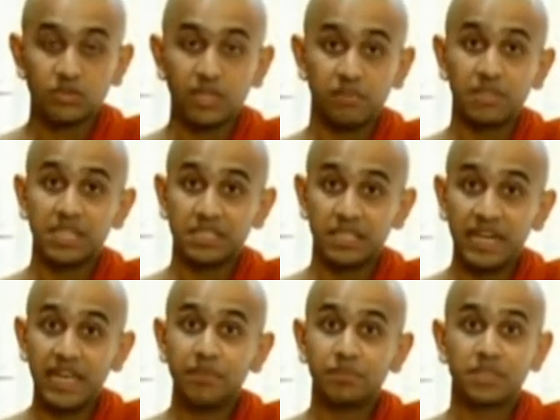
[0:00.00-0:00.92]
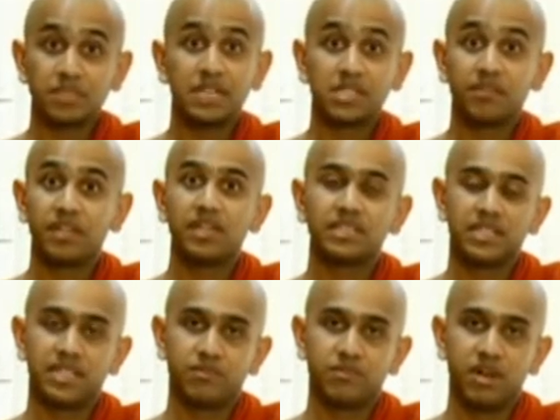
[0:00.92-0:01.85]
that means as a lay person, as a
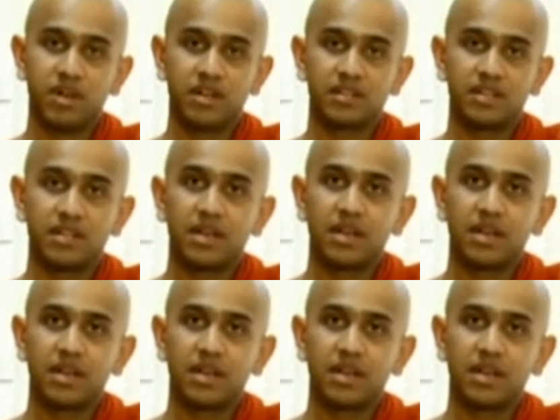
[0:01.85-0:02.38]
wheel-turning monarch.